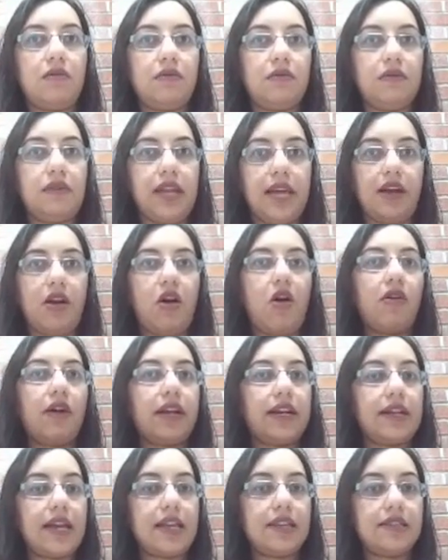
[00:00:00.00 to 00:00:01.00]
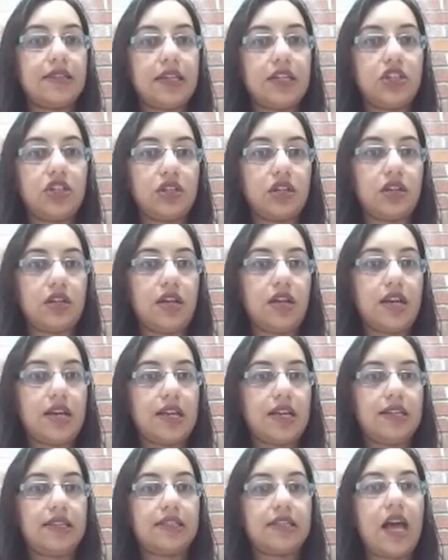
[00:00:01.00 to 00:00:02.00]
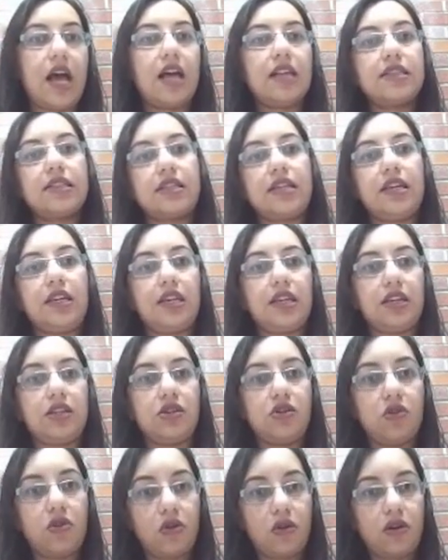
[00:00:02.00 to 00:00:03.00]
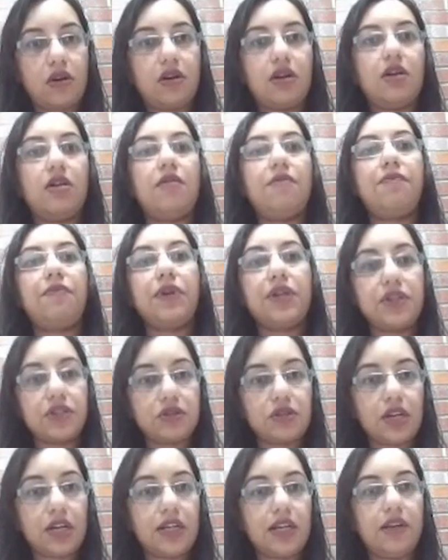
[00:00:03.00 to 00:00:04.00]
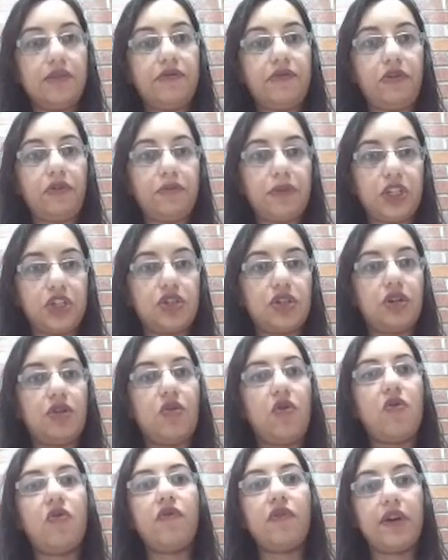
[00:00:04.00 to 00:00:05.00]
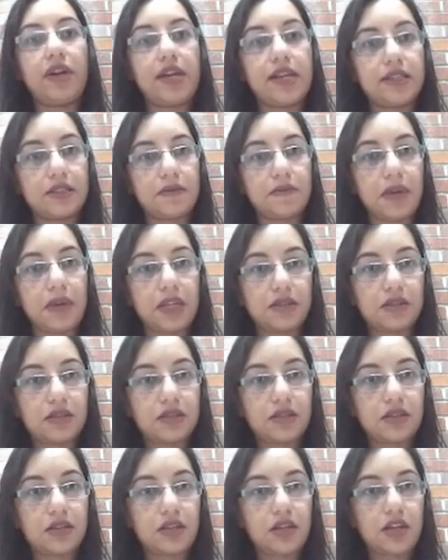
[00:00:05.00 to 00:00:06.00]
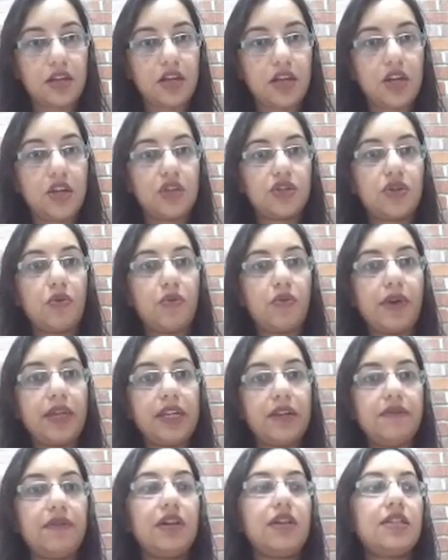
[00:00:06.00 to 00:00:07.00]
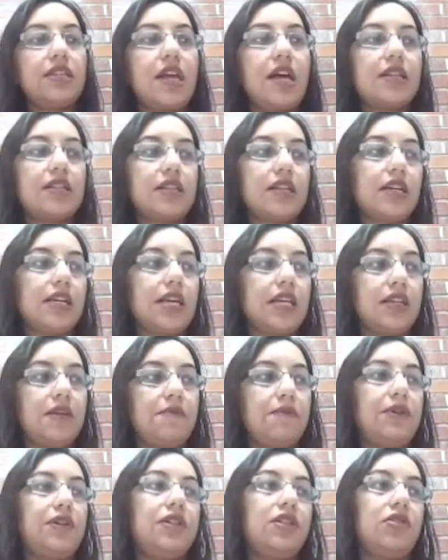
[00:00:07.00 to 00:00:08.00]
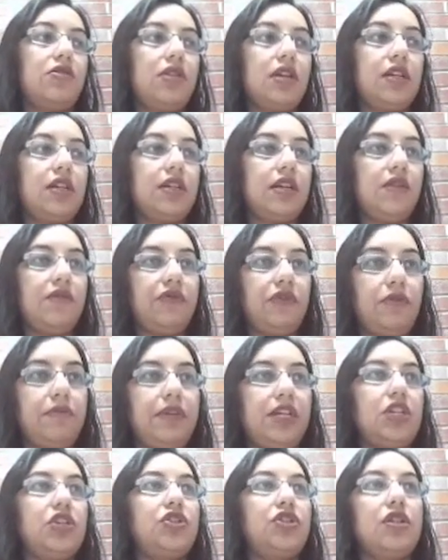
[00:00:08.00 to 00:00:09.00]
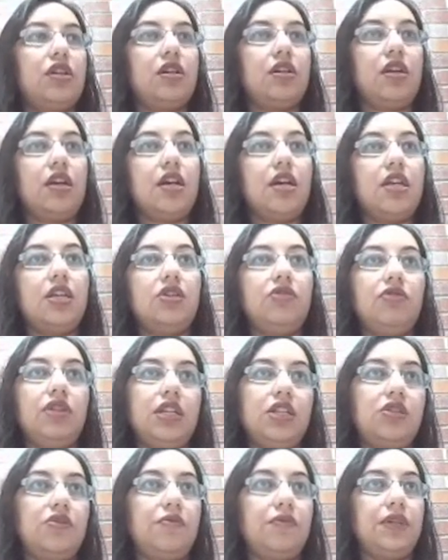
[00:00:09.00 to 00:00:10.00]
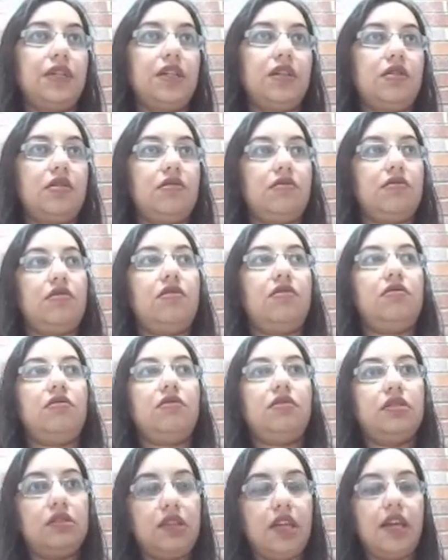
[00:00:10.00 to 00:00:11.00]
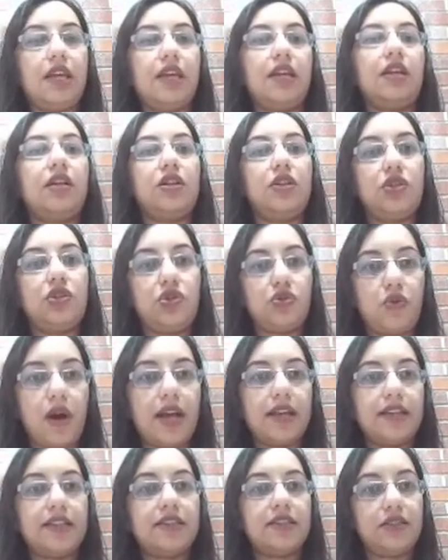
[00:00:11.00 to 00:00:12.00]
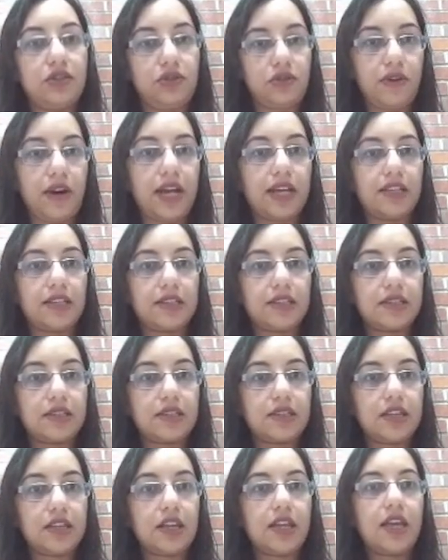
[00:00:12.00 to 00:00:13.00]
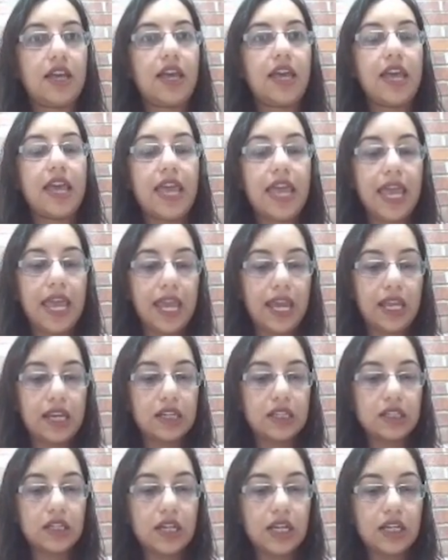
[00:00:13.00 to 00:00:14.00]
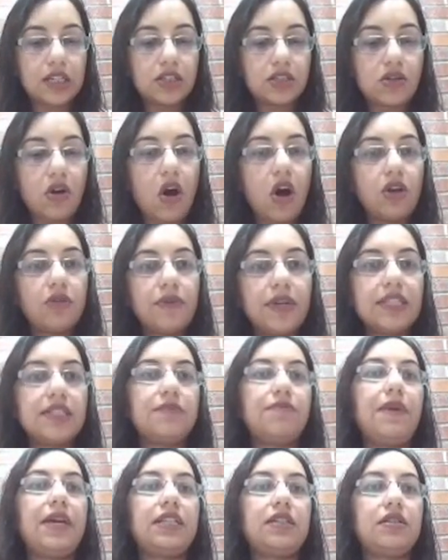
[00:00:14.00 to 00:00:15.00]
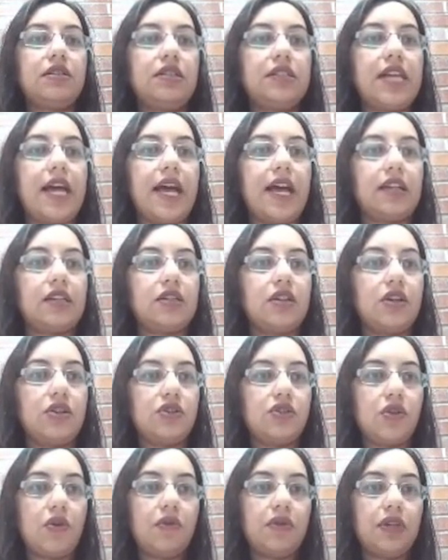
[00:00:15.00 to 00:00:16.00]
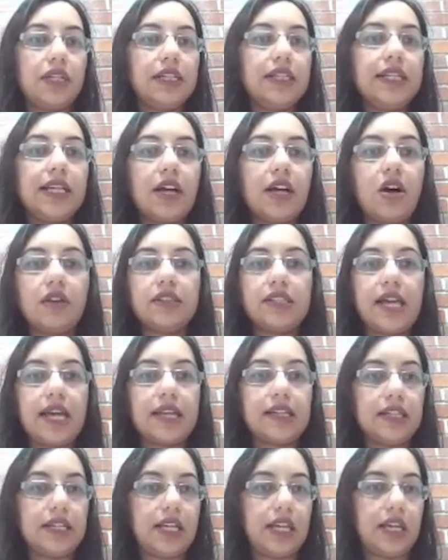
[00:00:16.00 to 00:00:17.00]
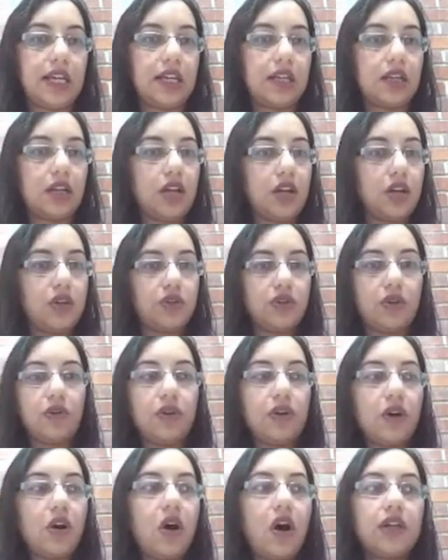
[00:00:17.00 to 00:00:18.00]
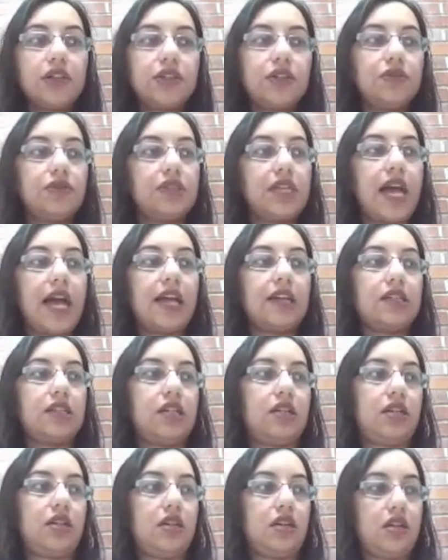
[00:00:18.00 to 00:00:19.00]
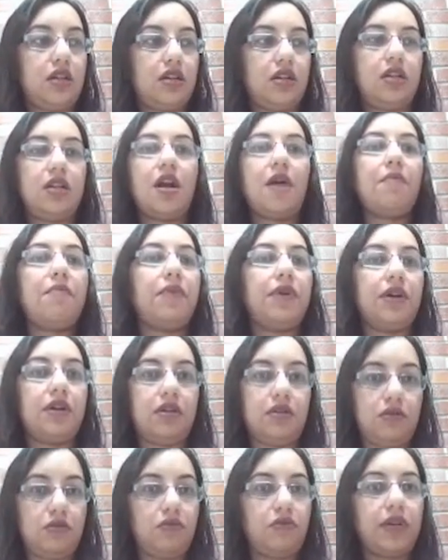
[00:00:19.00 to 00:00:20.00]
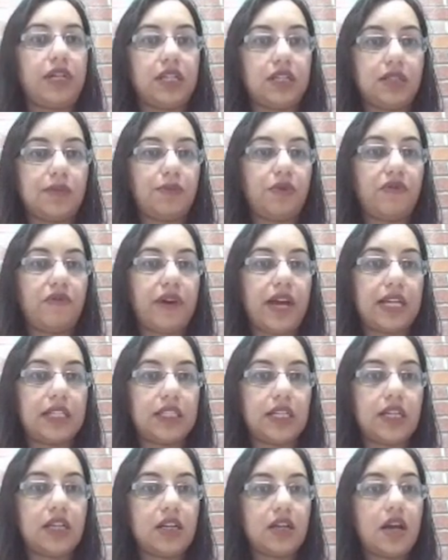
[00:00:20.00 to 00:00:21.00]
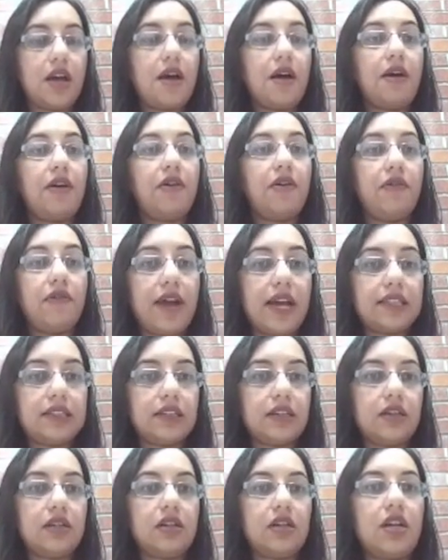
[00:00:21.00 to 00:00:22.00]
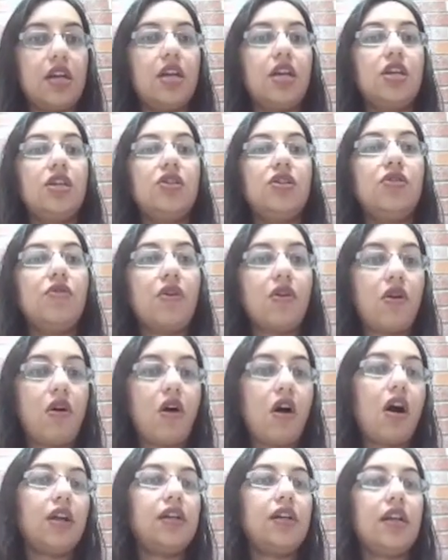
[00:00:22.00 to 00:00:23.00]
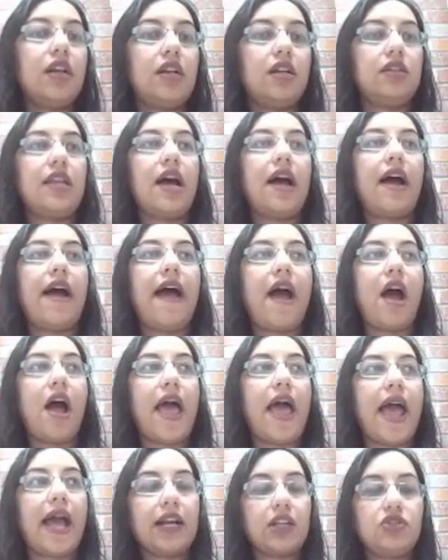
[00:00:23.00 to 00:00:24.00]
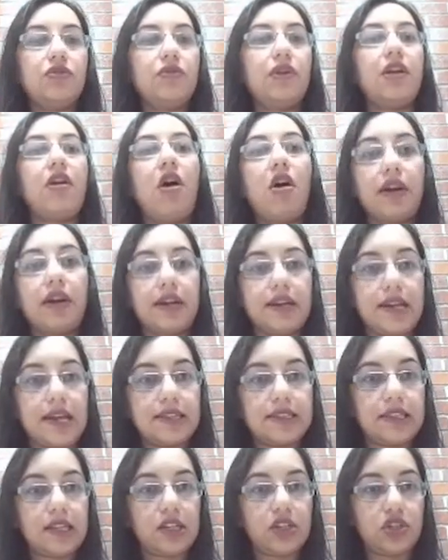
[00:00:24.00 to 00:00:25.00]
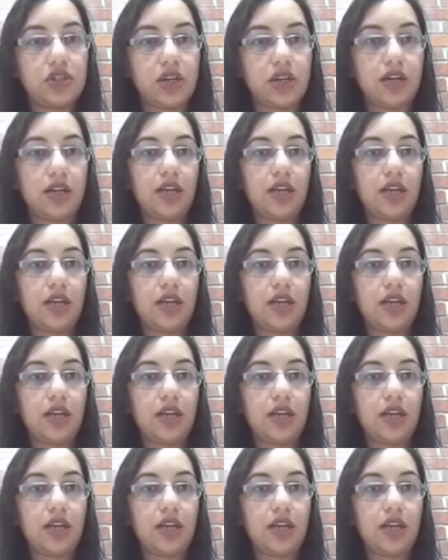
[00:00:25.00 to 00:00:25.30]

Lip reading: like organization is asking your personal information over SMS. So whenever it's asking any personal information, you need to be think twice, thrice. And it's always better that don't click on that link, don't call to that number what is provided. Rather, you call the actual organization.